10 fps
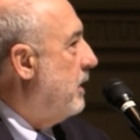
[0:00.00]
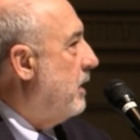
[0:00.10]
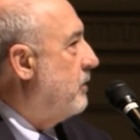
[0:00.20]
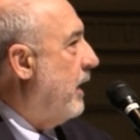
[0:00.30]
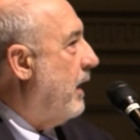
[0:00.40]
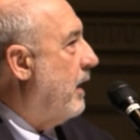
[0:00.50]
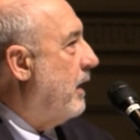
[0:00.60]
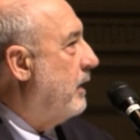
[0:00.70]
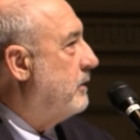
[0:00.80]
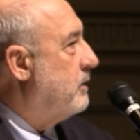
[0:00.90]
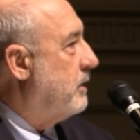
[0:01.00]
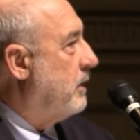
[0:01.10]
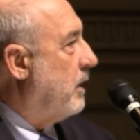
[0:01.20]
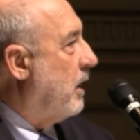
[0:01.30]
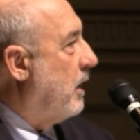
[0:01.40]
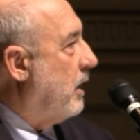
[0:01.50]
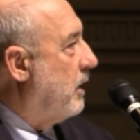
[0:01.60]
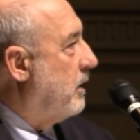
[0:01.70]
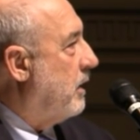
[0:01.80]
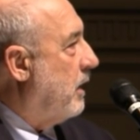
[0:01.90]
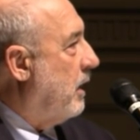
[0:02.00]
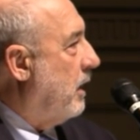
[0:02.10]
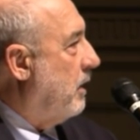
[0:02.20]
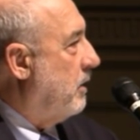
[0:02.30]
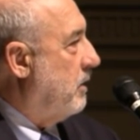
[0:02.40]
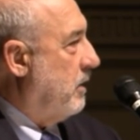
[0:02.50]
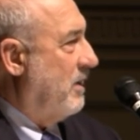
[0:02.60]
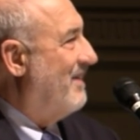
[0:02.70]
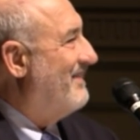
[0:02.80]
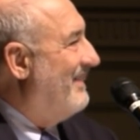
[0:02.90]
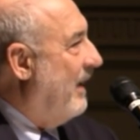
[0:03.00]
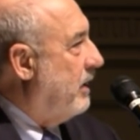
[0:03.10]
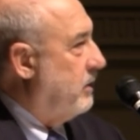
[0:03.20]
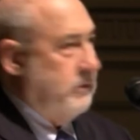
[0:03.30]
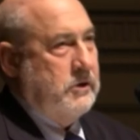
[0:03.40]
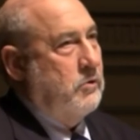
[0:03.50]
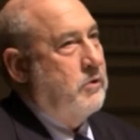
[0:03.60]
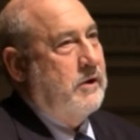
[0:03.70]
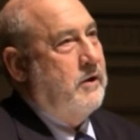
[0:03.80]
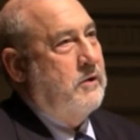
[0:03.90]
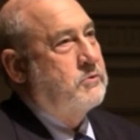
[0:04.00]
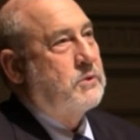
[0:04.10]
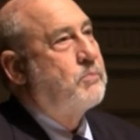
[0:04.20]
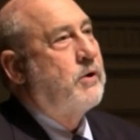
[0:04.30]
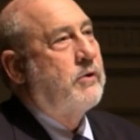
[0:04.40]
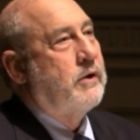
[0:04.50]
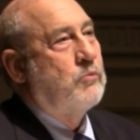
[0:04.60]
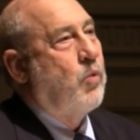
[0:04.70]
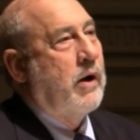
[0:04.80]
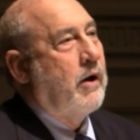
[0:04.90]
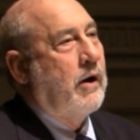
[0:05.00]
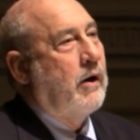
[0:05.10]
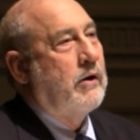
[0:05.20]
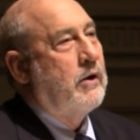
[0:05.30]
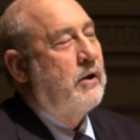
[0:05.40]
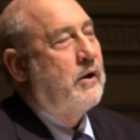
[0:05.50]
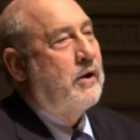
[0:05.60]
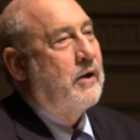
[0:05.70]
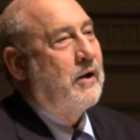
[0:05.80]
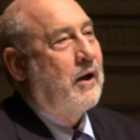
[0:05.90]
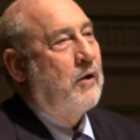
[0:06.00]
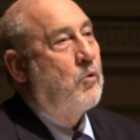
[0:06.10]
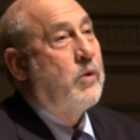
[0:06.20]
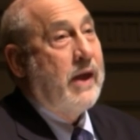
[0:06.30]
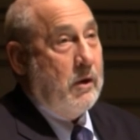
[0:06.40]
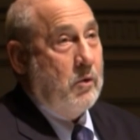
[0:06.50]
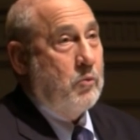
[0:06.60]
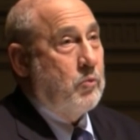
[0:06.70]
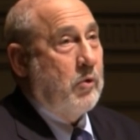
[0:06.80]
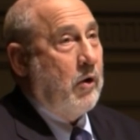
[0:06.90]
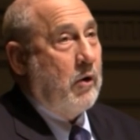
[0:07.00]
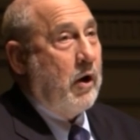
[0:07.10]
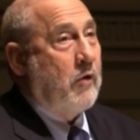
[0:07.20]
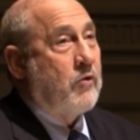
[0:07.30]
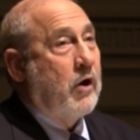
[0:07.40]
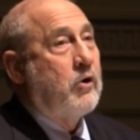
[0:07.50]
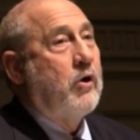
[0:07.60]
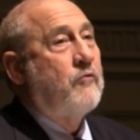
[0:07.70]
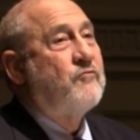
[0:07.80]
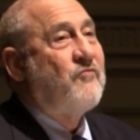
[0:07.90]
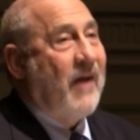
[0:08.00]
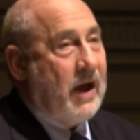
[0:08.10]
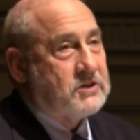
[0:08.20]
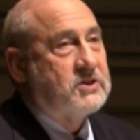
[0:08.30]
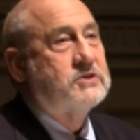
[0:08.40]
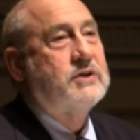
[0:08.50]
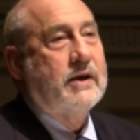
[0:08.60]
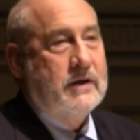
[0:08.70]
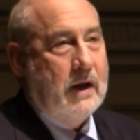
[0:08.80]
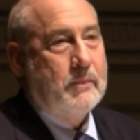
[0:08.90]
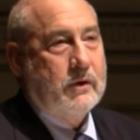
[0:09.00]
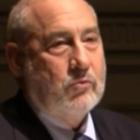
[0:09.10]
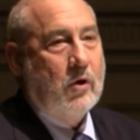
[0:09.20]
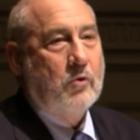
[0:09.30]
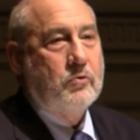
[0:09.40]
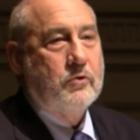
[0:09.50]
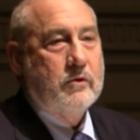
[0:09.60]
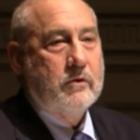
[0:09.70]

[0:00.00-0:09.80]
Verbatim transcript: that uh, uh you know, it was a period where we, of our fastest economic growth,